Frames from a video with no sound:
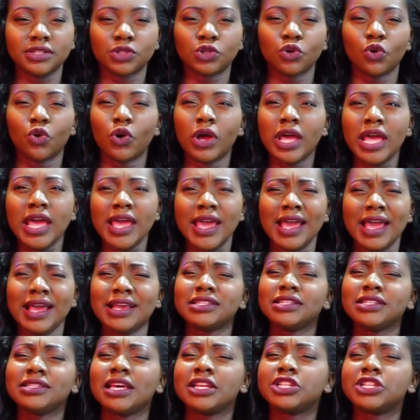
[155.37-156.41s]
So,
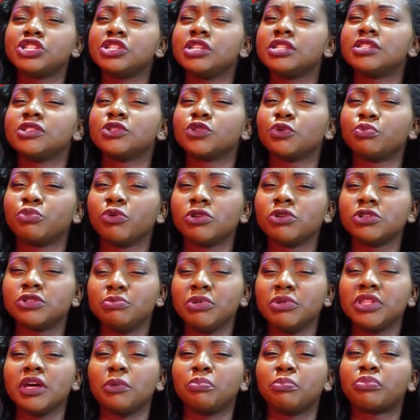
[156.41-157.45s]
isn't that cheating supposed
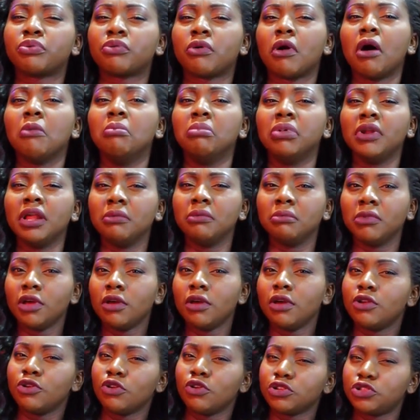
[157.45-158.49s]
to be the problem,
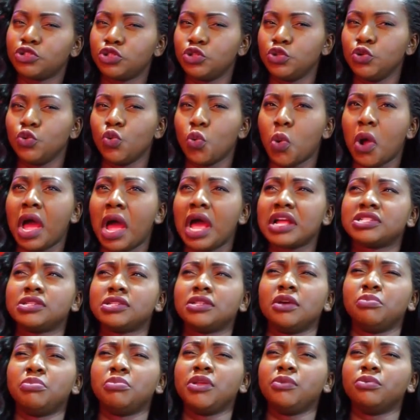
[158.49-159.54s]
not you
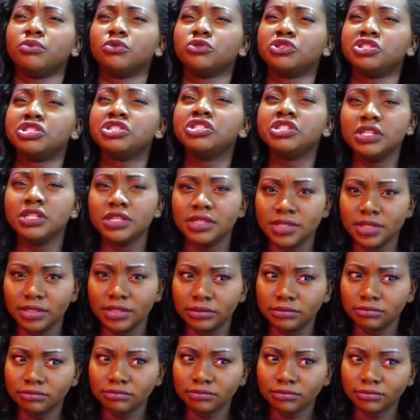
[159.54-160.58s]
catching the people
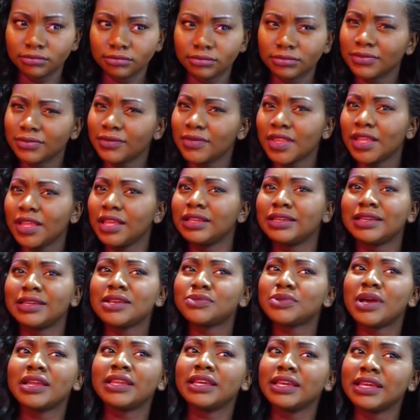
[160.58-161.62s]
cheating?
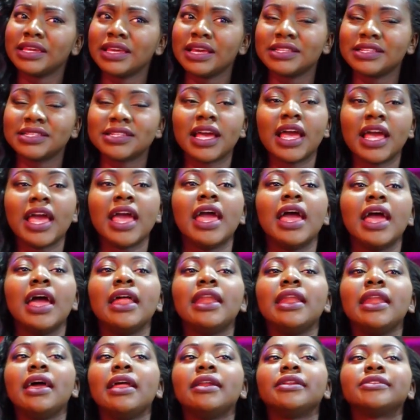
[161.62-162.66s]
That's what I didn't get.
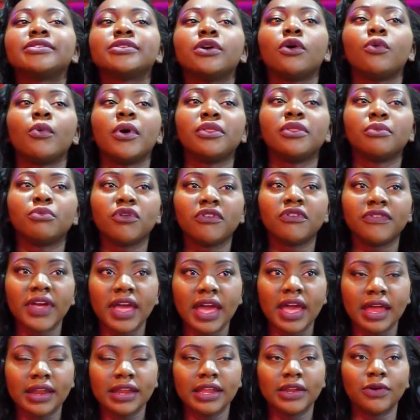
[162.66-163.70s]
And then, so when the
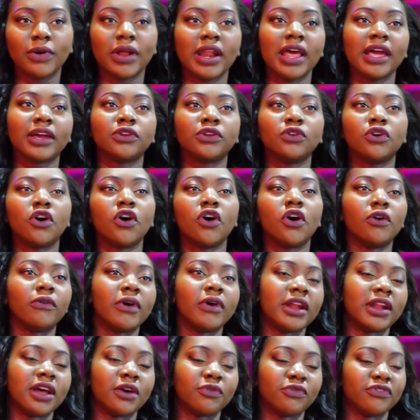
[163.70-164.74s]
movie ended, they were like, no,
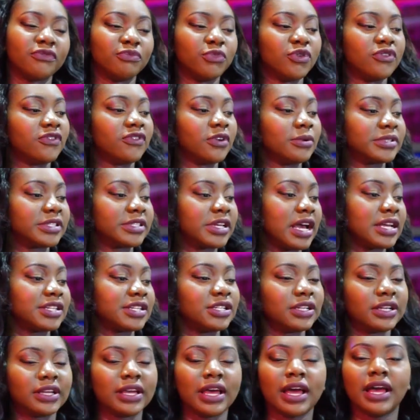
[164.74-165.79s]
right now we move from Side
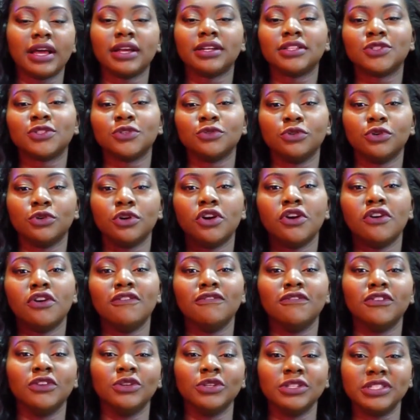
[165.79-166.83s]
Chic Gang to
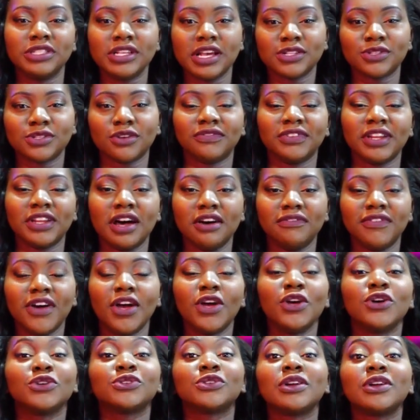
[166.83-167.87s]
Volunteers of Love.
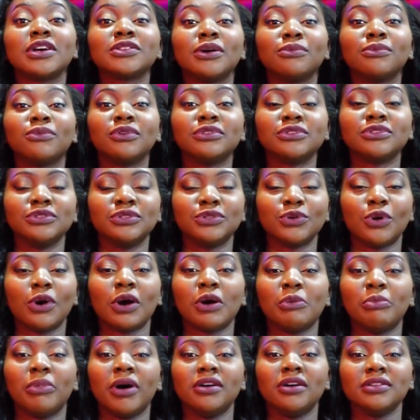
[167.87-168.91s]
So that's what I'm going to
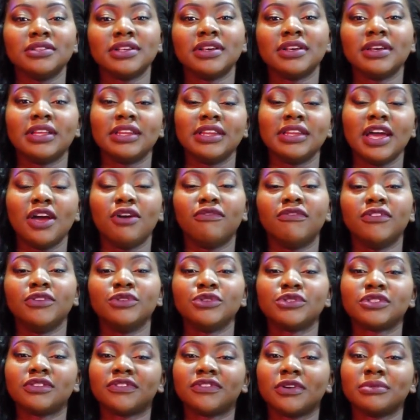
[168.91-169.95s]
talk about, the
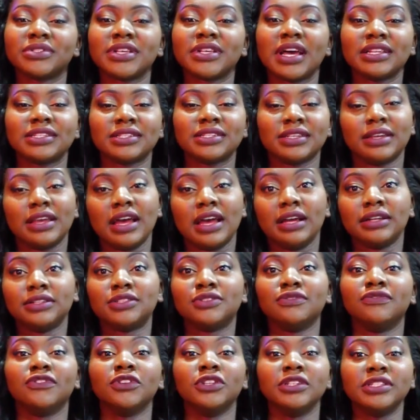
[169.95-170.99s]
evolution from Side Chic Gang
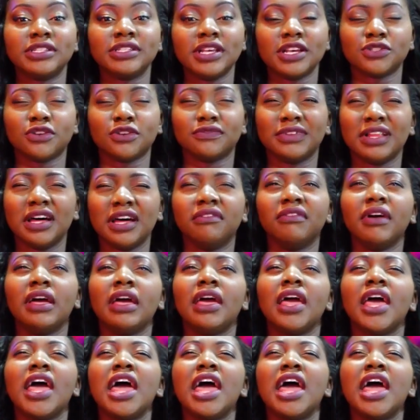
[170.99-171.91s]
to Volunteers of Love.